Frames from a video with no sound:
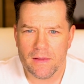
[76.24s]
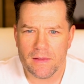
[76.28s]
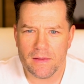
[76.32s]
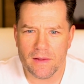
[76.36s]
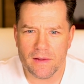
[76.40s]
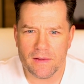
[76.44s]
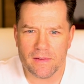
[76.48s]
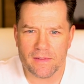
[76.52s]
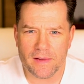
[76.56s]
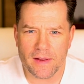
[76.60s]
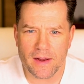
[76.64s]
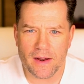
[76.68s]

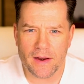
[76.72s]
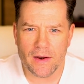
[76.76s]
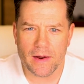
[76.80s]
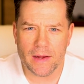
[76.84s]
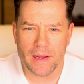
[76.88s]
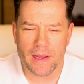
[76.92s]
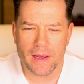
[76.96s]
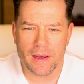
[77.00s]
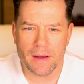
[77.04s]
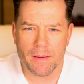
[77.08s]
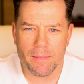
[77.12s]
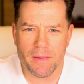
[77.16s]
this
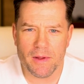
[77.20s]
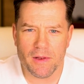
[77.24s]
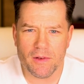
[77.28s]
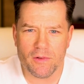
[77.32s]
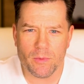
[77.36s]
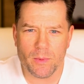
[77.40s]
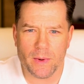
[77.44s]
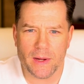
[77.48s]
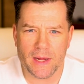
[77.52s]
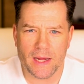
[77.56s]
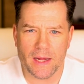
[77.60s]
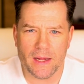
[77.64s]
area
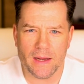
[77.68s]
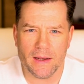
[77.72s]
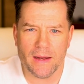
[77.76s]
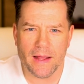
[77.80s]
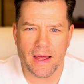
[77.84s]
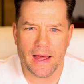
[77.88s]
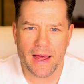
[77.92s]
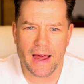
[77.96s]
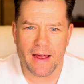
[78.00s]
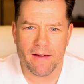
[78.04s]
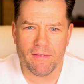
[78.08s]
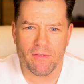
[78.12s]
between
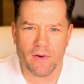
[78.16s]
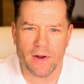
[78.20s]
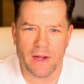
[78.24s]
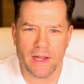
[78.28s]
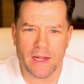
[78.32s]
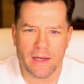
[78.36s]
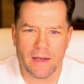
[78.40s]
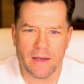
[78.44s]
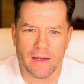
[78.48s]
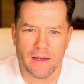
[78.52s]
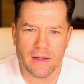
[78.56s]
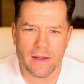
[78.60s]

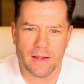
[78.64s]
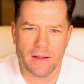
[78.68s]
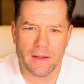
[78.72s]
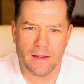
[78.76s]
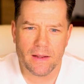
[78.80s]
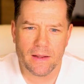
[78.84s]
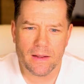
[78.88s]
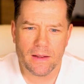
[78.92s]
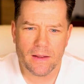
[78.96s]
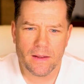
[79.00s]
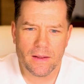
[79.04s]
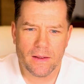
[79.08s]
Everett
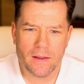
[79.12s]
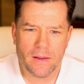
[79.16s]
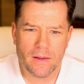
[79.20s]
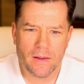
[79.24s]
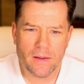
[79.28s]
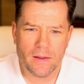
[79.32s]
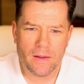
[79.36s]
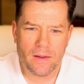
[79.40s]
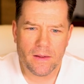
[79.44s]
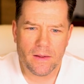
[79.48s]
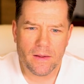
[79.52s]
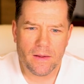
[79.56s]

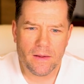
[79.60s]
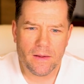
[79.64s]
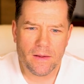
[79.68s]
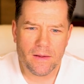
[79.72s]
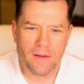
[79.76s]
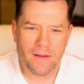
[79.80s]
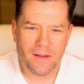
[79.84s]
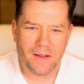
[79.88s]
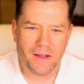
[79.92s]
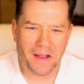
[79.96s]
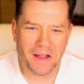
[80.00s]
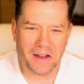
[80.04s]

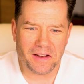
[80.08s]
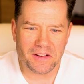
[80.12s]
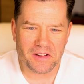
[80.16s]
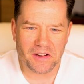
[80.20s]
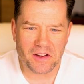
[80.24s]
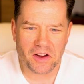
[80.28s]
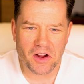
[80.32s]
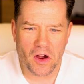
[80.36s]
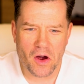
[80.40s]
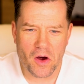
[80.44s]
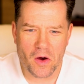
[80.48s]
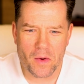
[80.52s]
and
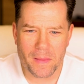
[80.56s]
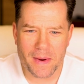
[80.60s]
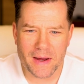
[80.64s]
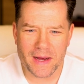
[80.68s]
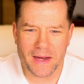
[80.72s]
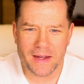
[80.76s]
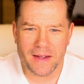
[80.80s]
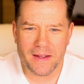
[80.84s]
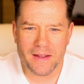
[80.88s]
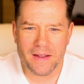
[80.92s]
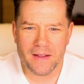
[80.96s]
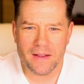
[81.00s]

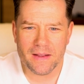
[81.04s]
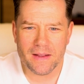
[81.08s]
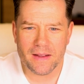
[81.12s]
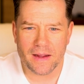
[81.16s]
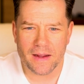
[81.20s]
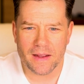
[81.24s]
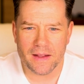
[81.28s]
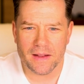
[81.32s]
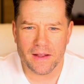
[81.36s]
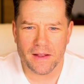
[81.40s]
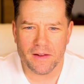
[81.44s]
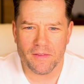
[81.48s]
Tacoma,
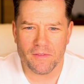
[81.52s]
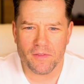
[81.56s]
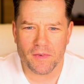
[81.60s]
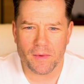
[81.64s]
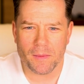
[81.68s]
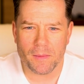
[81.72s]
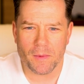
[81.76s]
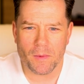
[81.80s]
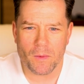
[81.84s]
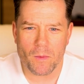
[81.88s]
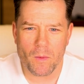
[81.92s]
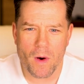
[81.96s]
and then
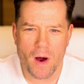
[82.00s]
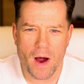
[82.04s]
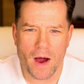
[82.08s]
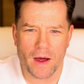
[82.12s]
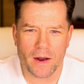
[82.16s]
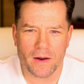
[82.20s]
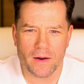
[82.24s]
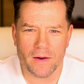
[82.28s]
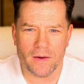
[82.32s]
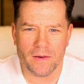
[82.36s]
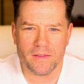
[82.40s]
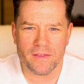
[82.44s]
from the
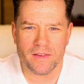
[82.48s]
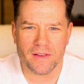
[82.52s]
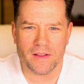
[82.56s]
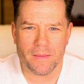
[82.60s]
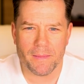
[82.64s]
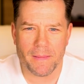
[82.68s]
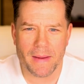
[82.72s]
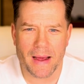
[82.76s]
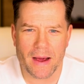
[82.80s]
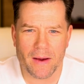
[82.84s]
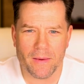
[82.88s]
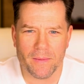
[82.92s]
water to the
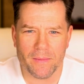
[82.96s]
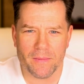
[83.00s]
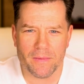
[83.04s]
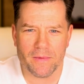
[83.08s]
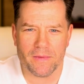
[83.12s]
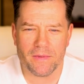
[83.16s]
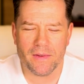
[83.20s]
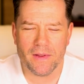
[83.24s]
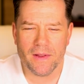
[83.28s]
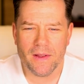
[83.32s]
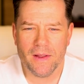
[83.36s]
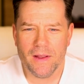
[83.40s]

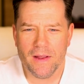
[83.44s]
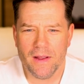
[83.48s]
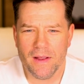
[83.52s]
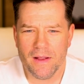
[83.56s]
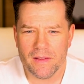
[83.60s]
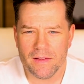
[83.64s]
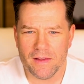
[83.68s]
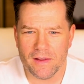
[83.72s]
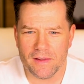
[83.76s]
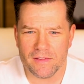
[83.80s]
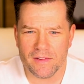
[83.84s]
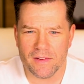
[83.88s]
mountains.
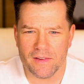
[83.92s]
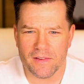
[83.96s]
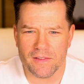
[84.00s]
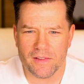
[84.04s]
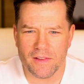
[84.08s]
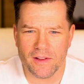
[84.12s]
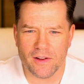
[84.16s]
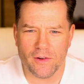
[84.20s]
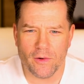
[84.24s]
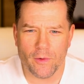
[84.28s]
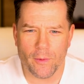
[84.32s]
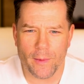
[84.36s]
This is
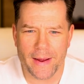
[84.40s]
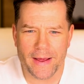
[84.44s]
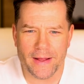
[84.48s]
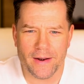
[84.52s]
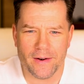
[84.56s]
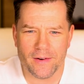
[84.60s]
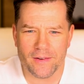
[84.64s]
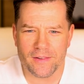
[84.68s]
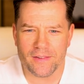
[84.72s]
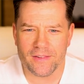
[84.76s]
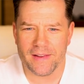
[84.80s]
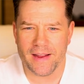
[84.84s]
the
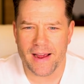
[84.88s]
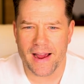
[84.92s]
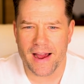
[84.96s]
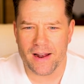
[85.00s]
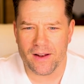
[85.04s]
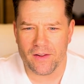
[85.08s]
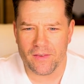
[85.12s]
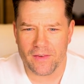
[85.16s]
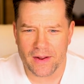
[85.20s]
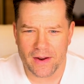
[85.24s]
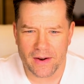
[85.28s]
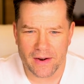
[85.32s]
greater
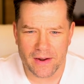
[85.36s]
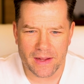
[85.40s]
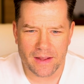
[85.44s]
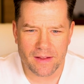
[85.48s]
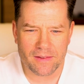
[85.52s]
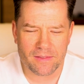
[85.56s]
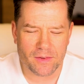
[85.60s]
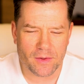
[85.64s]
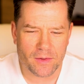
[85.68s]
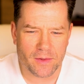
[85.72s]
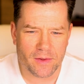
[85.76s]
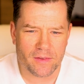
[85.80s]
Seattle area.
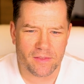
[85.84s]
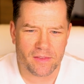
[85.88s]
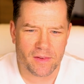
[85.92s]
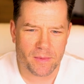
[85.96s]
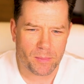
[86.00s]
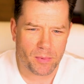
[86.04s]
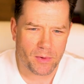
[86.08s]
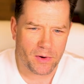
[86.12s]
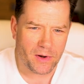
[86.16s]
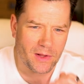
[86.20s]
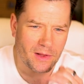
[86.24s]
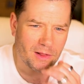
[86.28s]
So this is a
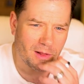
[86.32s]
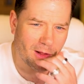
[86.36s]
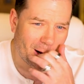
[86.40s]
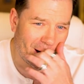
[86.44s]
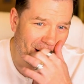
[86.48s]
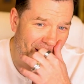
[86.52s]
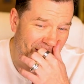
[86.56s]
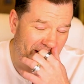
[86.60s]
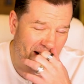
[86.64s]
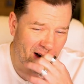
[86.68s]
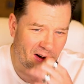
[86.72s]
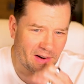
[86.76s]
pretty
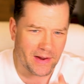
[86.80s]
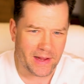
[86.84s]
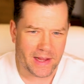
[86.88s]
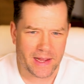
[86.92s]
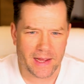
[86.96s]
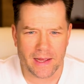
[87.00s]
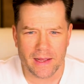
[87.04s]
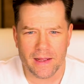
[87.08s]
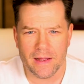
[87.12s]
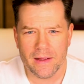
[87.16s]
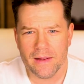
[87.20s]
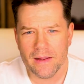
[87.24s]
large
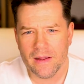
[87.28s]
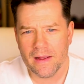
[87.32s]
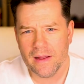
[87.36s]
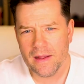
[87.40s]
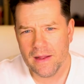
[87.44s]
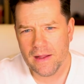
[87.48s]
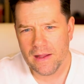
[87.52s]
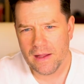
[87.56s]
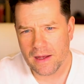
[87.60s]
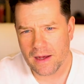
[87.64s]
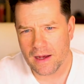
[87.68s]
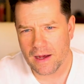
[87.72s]
area.
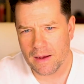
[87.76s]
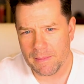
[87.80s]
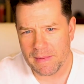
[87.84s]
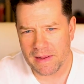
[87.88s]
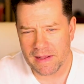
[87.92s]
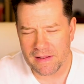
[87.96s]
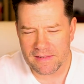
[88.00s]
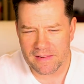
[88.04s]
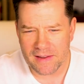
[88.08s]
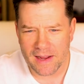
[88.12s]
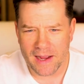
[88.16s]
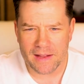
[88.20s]

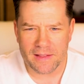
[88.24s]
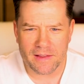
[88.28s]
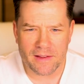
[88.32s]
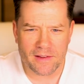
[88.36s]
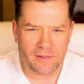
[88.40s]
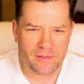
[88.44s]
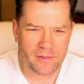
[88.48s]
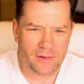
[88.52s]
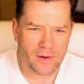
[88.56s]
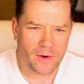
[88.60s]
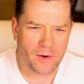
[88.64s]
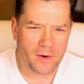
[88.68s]
Inside
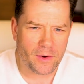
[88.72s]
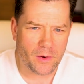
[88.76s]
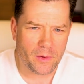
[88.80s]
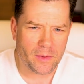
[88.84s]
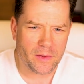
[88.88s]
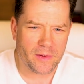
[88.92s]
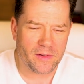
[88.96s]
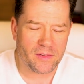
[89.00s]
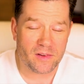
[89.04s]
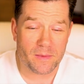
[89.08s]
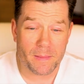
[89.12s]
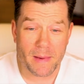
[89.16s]
this circle,
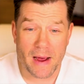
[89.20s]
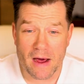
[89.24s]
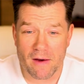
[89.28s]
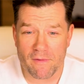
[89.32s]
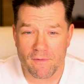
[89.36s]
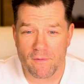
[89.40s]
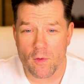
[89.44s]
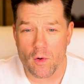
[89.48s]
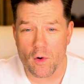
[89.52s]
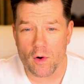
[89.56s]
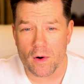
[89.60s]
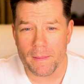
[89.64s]
there's about
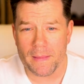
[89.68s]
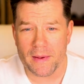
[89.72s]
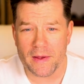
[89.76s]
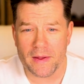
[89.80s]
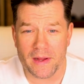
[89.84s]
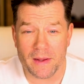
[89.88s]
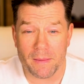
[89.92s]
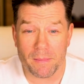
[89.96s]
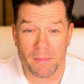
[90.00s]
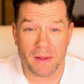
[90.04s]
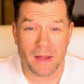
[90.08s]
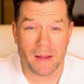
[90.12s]
4
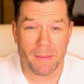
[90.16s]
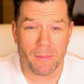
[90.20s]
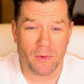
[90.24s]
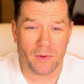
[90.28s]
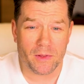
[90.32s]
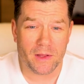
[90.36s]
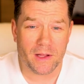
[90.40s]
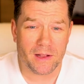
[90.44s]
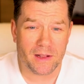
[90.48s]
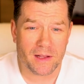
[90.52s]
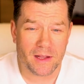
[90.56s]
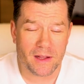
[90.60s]
million people
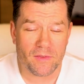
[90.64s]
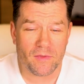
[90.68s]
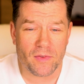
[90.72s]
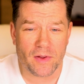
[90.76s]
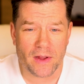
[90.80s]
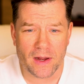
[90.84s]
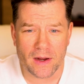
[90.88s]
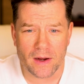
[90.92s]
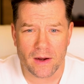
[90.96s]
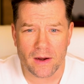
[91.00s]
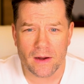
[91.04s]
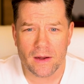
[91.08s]
that live
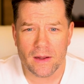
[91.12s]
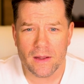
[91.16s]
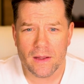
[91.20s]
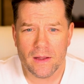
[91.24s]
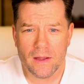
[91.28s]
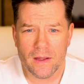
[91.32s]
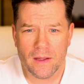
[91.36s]
here.